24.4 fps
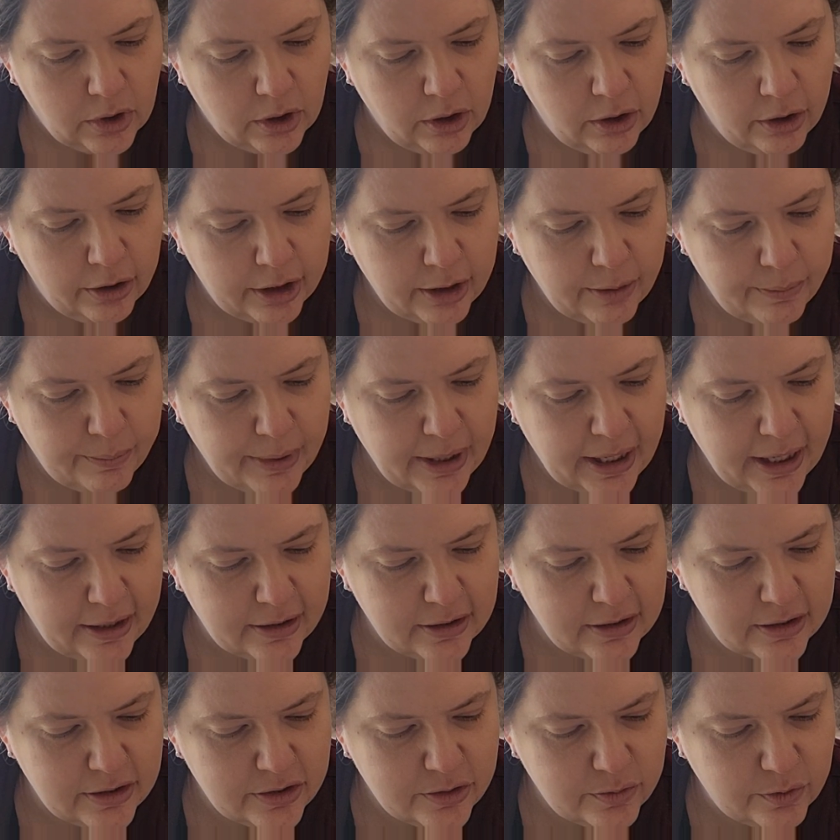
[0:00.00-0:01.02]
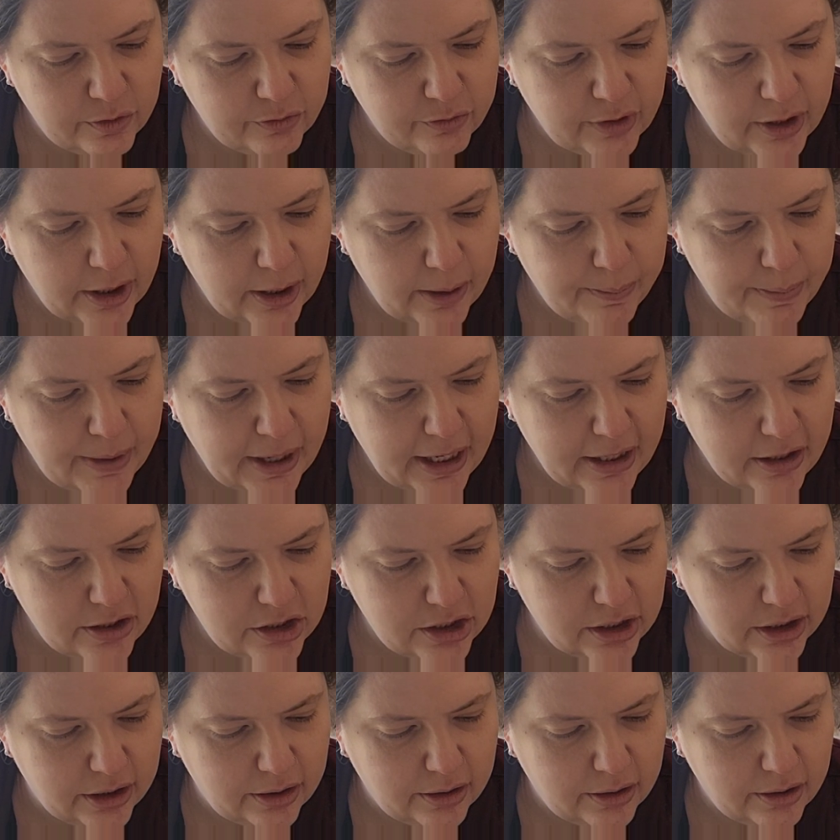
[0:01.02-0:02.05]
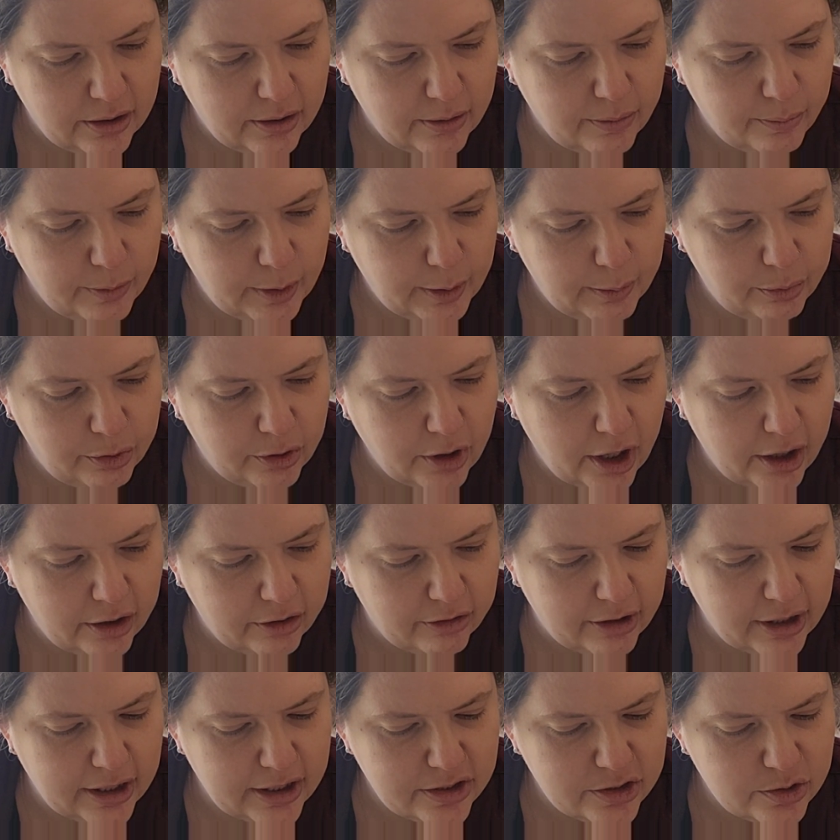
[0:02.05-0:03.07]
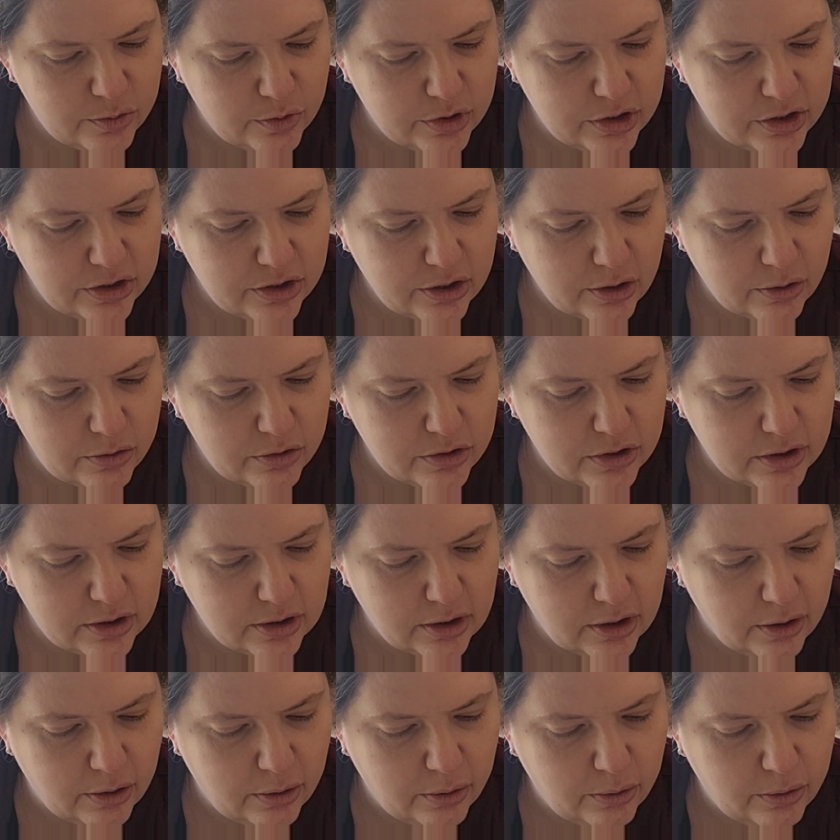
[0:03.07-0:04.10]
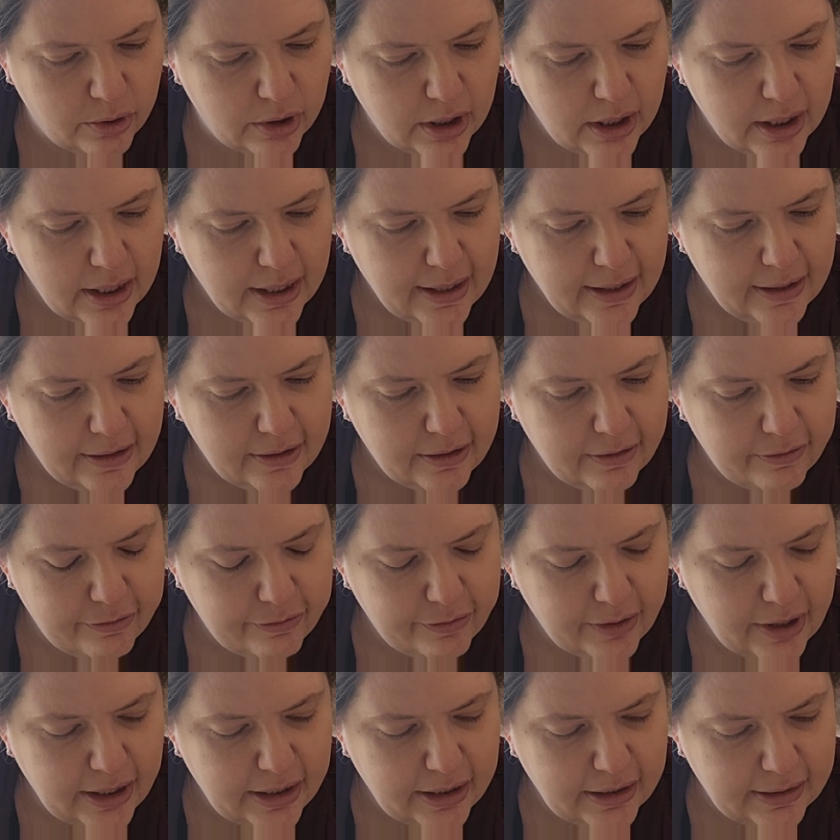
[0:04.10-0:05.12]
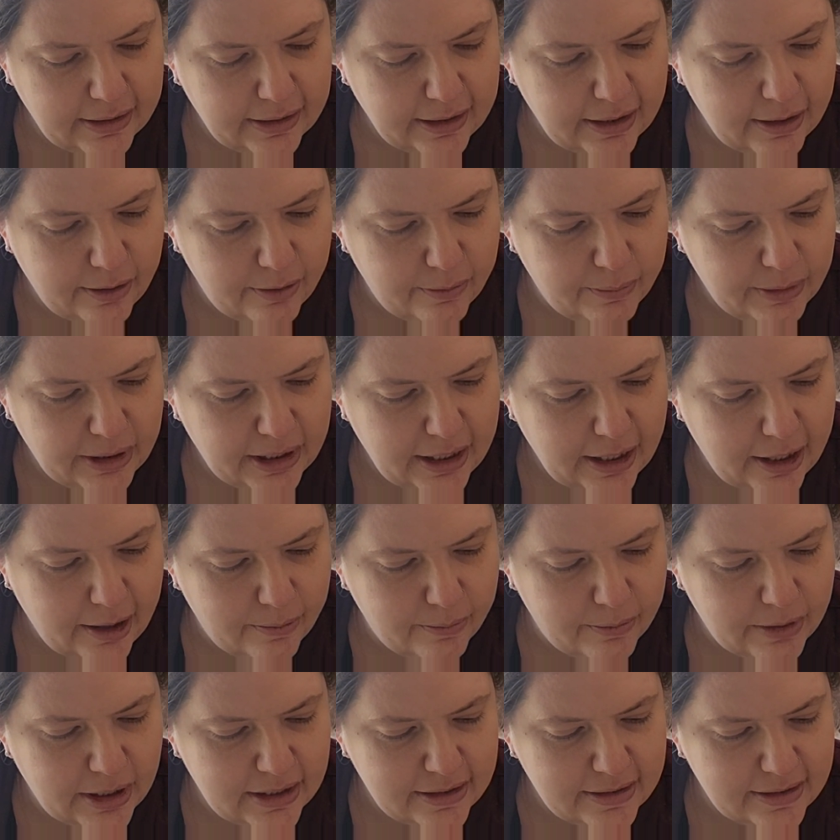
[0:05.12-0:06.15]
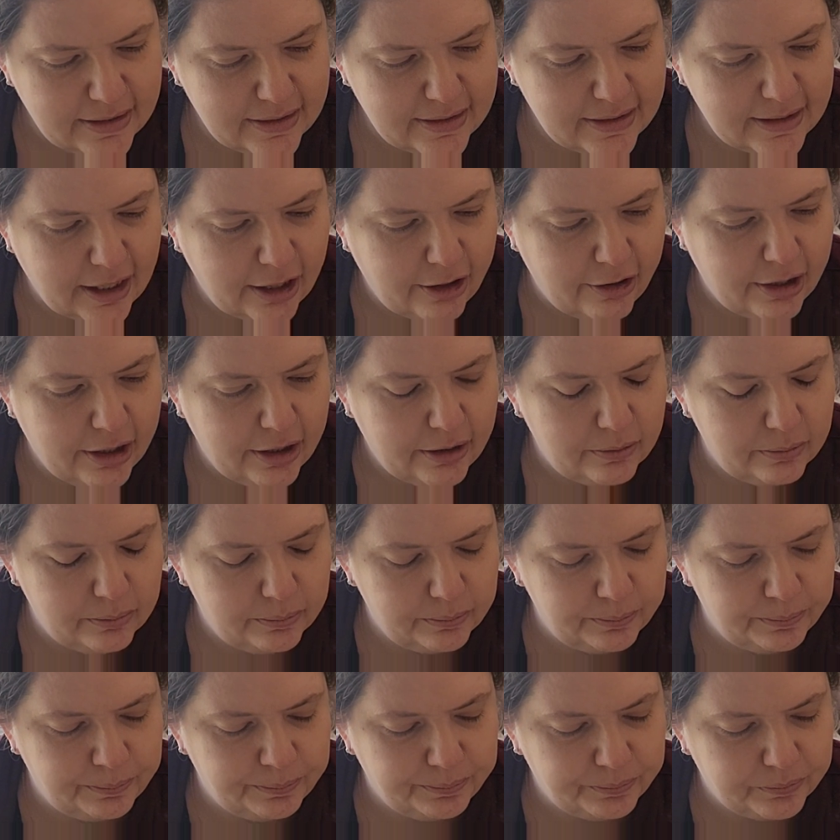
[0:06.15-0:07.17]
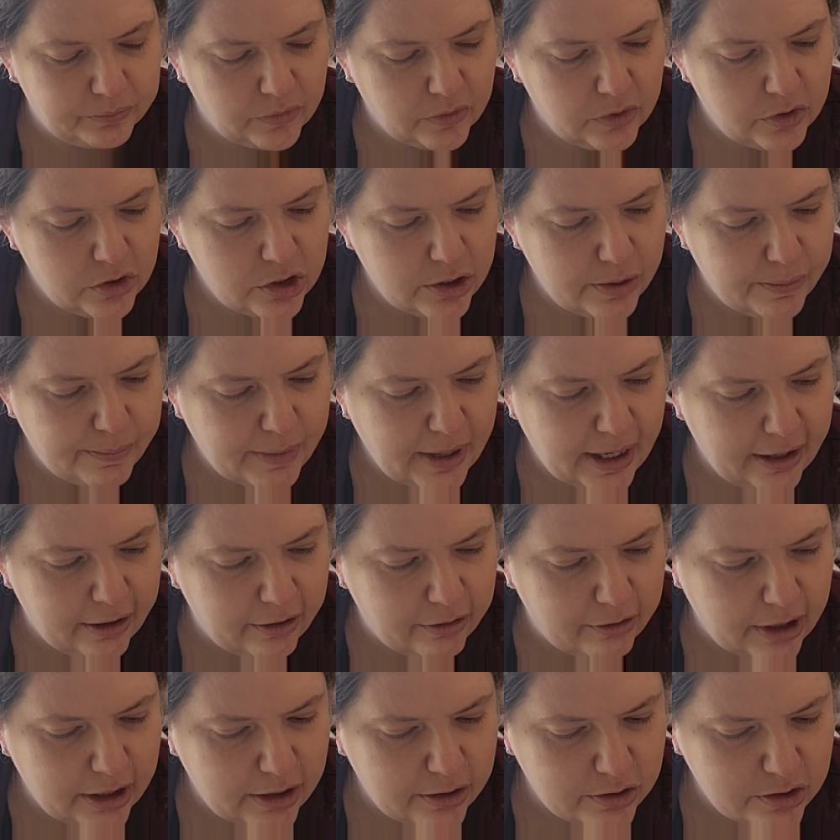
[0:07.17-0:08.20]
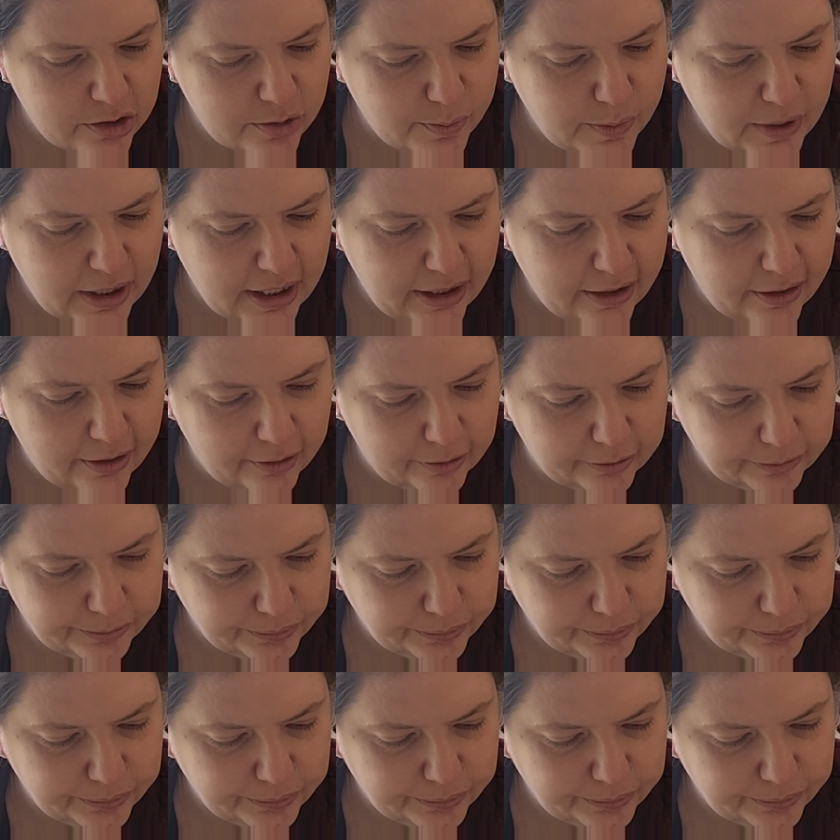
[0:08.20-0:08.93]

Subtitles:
Her companions were very patient, but progress was so slow that finally it became necessary to make greater speed,